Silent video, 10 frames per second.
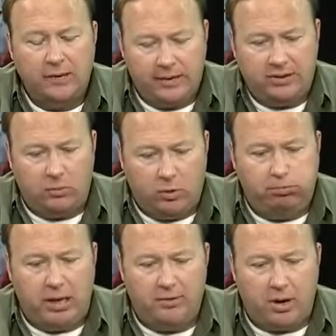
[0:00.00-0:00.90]
And they said, we'll
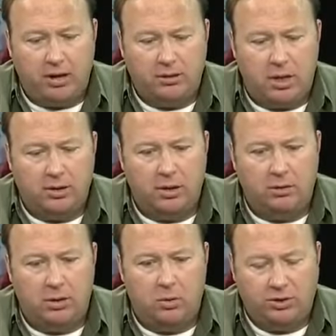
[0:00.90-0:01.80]
plant drugs on
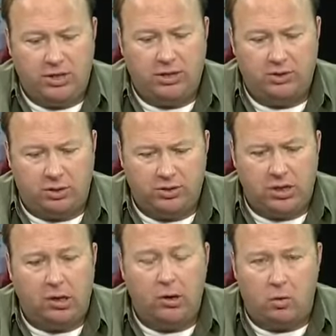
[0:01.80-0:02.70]
you. We'll say you stole
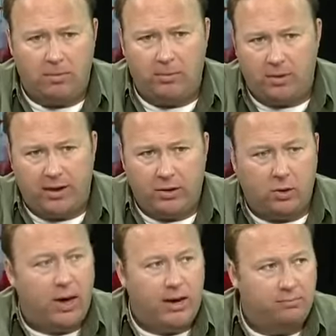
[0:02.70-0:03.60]
stereo equipment, when they
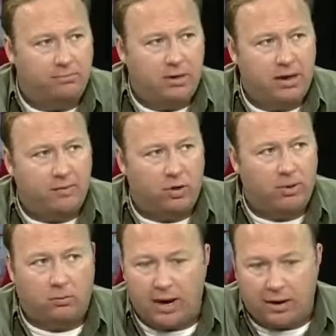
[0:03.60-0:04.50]
knew I didn't have a
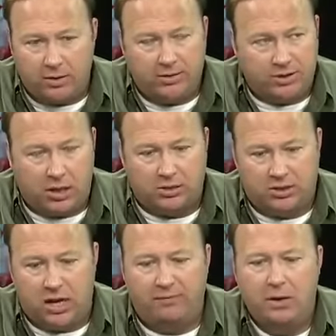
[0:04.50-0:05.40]
criminal record, didn't steal
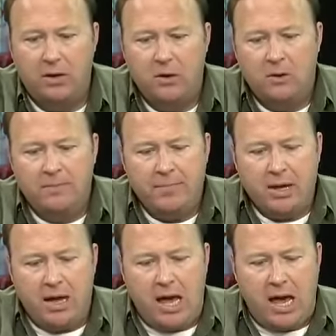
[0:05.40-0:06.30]
stuff.
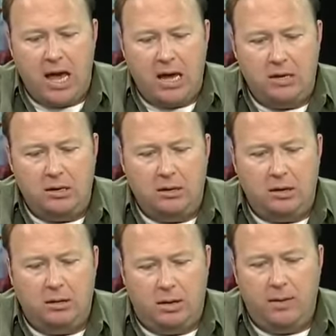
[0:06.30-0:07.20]
And
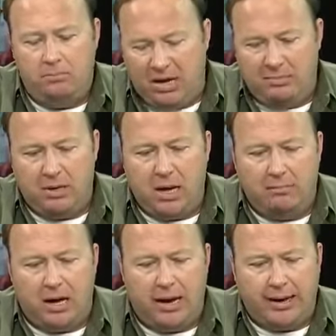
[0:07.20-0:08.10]
then beat me
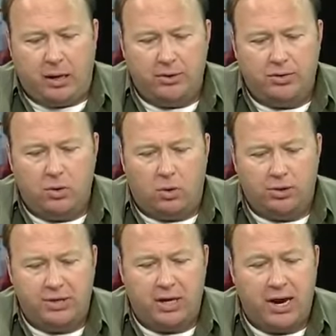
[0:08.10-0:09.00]
up behind closed
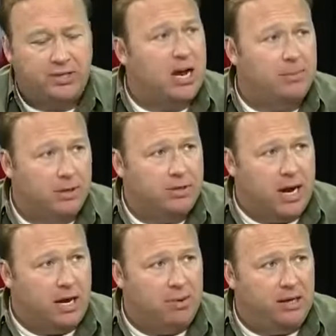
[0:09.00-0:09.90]
doors, saying, next time you're
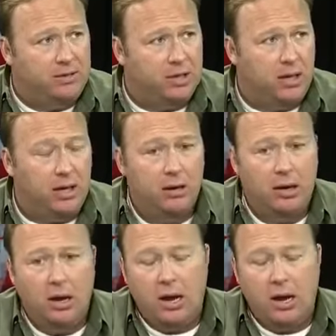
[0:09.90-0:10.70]
dead, basically.